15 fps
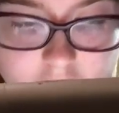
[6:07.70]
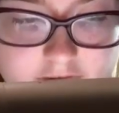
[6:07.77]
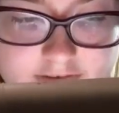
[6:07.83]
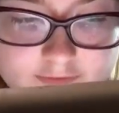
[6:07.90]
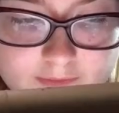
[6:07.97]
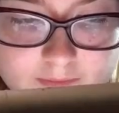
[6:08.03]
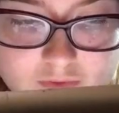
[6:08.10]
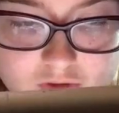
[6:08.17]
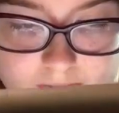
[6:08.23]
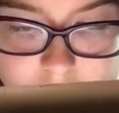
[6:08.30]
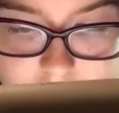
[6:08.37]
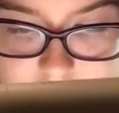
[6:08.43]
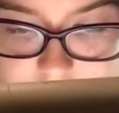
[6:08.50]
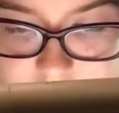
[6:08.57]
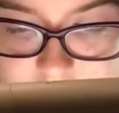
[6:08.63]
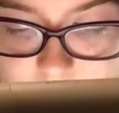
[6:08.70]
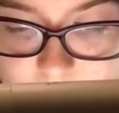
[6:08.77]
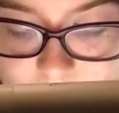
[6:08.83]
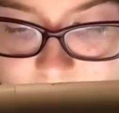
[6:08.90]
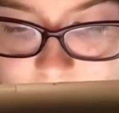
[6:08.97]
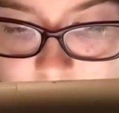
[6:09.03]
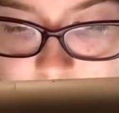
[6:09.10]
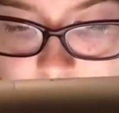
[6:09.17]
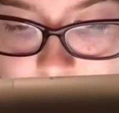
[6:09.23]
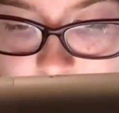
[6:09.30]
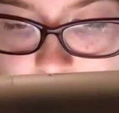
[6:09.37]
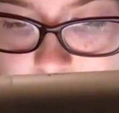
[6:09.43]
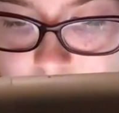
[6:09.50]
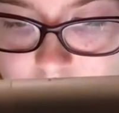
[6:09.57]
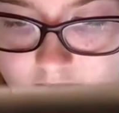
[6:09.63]
Oh, it's from Jim Greenson.
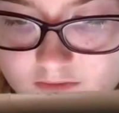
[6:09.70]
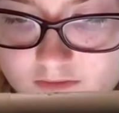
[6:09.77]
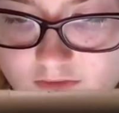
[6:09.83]
He